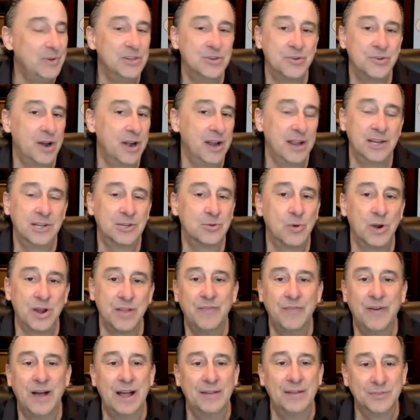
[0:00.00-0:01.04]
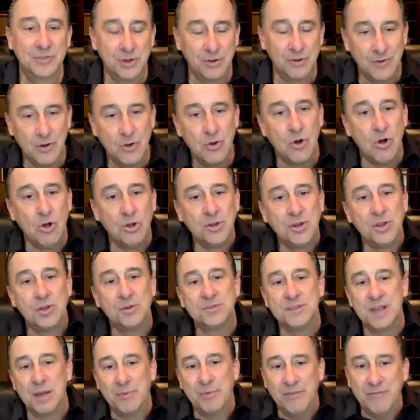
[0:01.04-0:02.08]
be trading at 25 so if gold
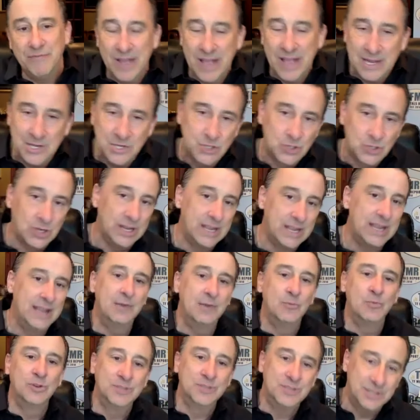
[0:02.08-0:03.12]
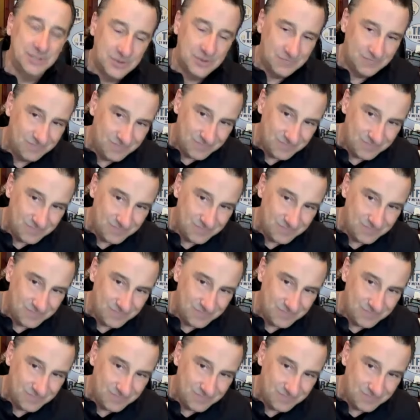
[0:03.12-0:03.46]
goes up eventually it will just